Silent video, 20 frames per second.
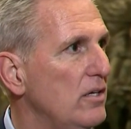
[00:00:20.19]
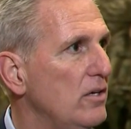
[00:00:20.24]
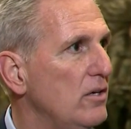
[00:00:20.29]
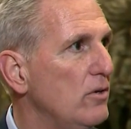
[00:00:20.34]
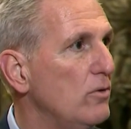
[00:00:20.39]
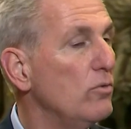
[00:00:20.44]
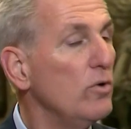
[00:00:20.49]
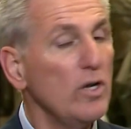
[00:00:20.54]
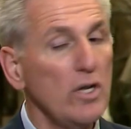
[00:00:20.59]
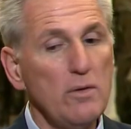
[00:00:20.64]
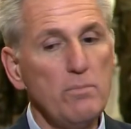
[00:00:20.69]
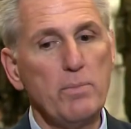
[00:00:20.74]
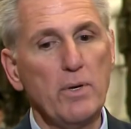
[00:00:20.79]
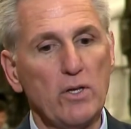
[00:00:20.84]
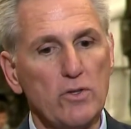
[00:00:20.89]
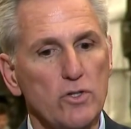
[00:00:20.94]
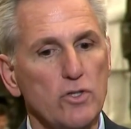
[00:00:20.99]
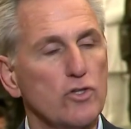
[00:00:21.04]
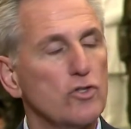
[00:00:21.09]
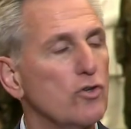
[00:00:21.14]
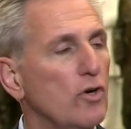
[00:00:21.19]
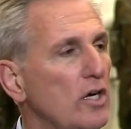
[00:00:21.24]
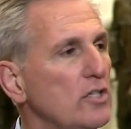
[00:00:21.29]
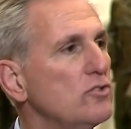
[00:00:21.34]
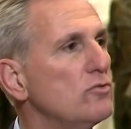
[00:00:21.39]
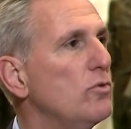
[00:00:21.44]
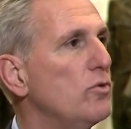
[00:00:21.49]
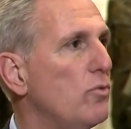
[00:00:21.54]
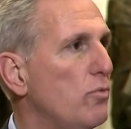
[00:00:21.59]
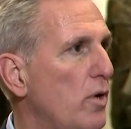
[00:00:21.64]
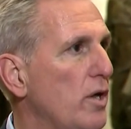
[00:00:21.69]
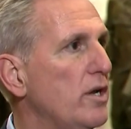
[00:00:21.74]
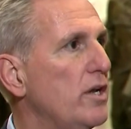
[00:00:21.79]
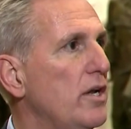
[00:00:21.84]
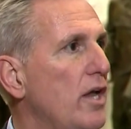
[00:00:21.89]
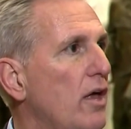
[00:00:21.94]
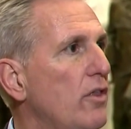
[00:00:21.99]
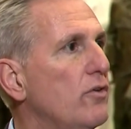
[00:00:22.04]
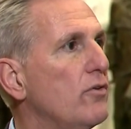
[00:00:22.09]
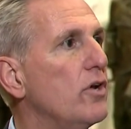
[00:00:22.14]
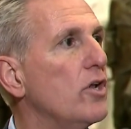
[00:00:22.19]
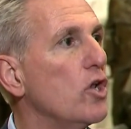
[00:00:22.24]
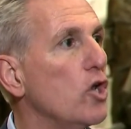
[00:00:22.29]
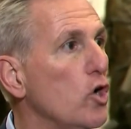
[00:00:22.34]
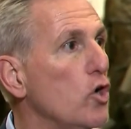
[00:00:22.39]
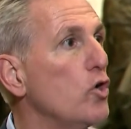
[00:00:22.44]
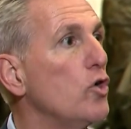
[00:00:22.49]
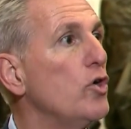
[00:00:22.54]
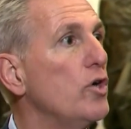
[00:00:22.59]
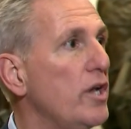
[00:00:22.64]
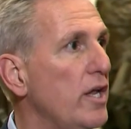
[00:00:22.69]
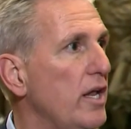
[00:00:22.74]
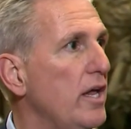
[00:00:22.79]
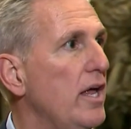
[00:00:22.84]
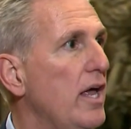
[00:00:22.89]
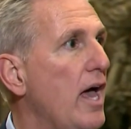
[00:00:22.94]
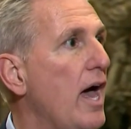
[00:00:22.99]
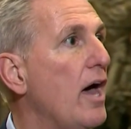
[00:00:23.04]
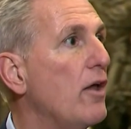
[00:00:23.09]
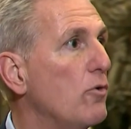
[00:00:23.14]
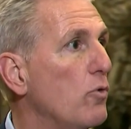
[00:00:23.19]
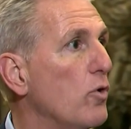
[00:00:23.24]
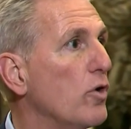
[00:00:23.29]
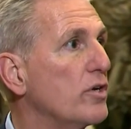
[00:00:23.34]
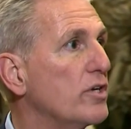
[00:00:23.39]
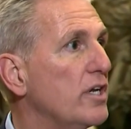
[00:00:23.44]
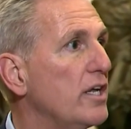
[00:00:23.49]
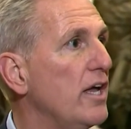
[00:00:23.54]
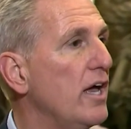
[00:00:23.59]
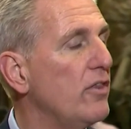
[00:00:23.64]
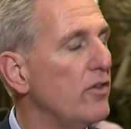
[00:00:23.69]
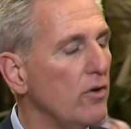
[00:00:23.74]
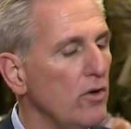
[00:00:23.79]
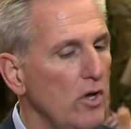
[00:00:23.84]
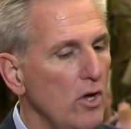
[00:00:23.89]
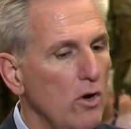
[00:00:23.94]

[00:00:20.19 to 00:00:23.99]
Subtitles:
really built the trust with one another and learned how to work together.